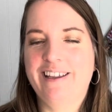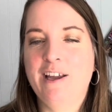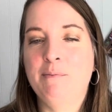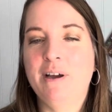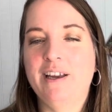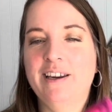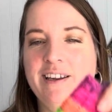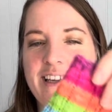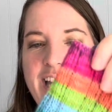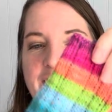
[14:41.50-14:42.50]
But
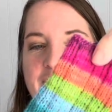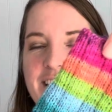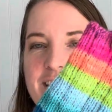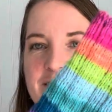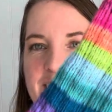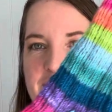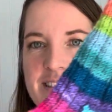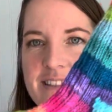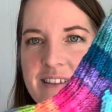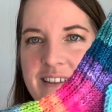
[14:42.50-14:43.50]
yeah, I love these.
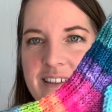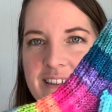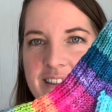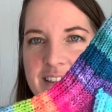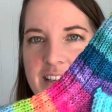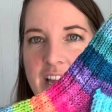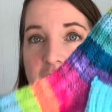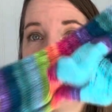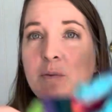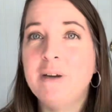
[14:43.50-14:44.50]
I
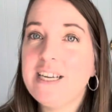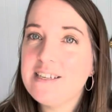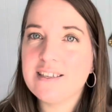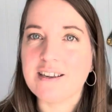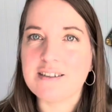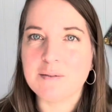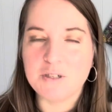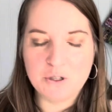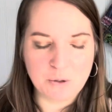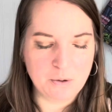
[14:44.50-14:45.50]
hope my niece likes them
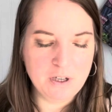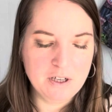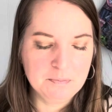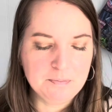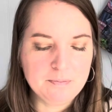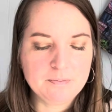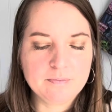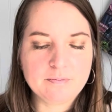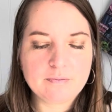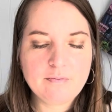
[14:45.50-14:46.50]
too.
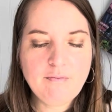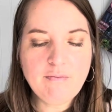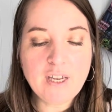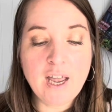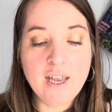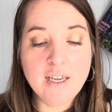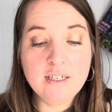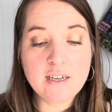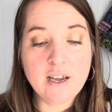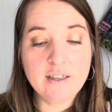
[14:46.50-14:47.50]
And
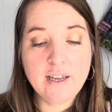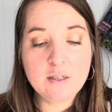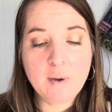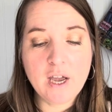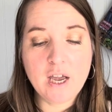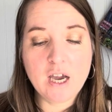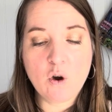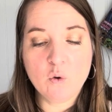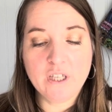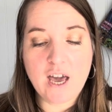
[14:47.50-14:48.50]
that's my
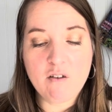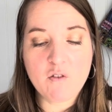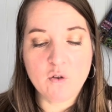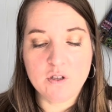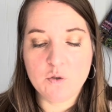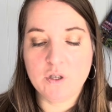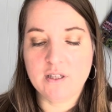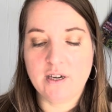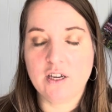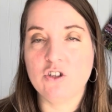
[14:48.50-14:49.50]
only FO this week
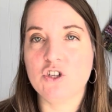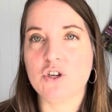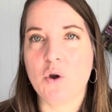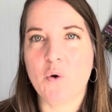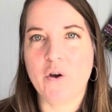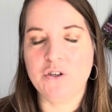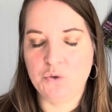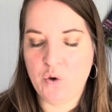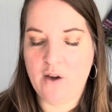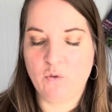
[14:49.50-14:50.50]
that I can show. I do
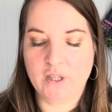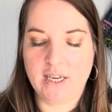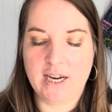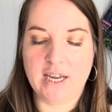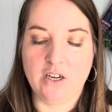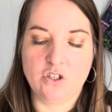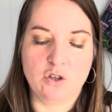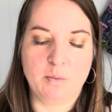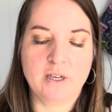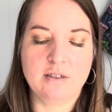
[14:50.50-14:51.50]
have one that I can't show
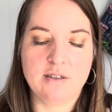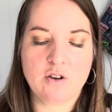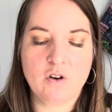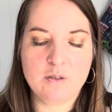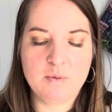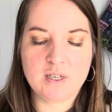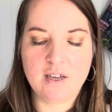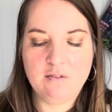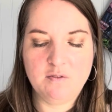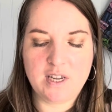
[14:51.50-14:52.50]
because it's a Christmas
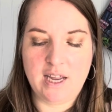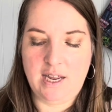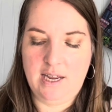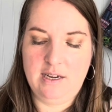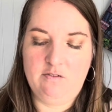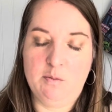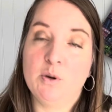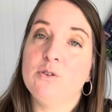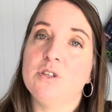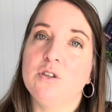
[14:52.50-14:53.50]
gift, and if the
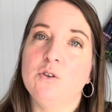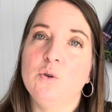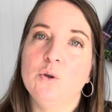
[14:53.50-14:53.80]
person